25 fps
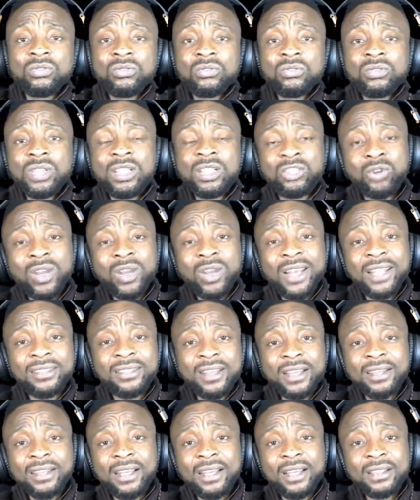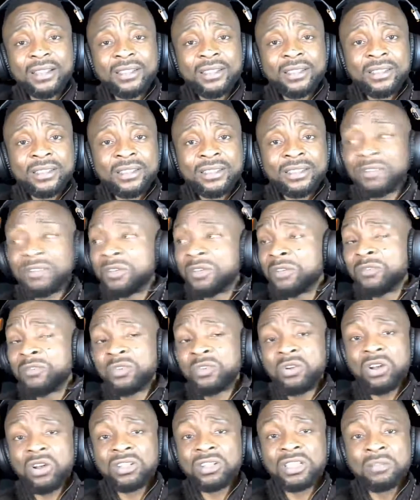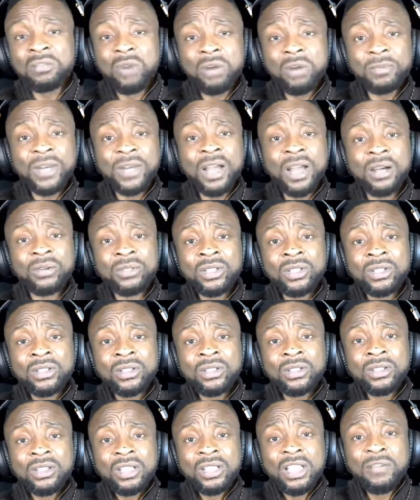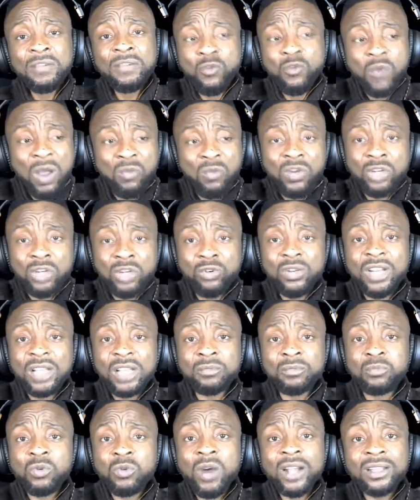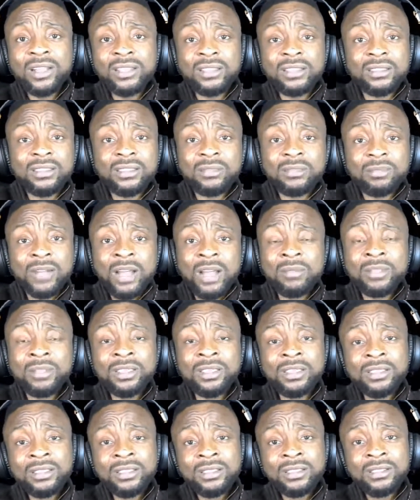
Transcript: a toilet cleaner. They've even locked him up now. Even when we know that Buhari is probably